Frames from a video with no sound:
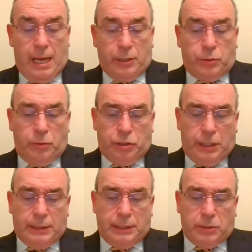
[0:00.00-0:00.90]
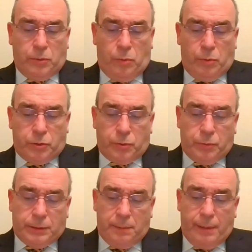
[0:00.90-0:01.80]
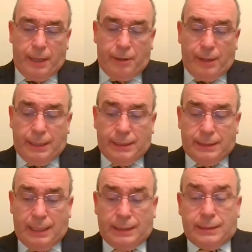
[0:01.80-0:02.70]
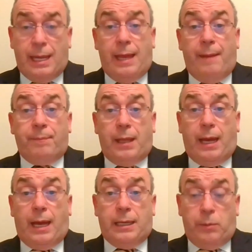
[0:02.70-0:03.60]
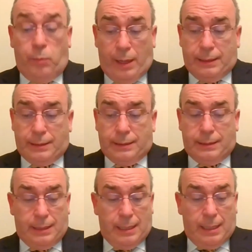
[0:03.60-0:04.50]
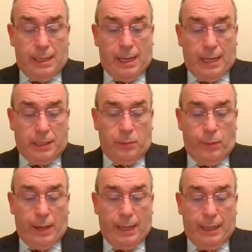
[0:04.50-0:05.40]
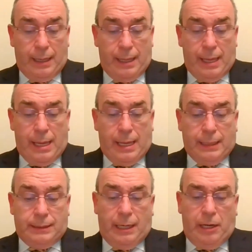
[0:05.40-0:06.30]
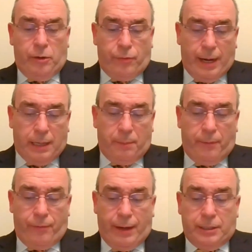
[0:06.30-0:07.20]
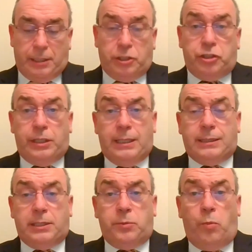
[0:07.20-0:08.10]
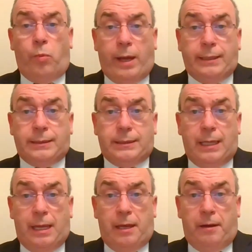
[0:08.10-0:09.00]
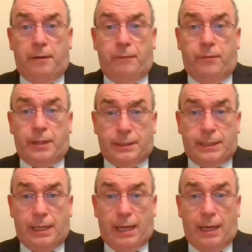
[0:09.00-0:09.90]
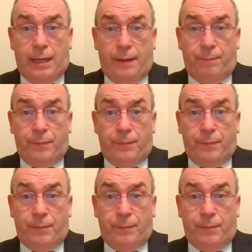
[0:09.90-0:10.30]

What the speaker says: And so Jesus goes through Samaria and he sits and he waits at the well. Isn't it incredible, friends, that Jesus waits for the sinner?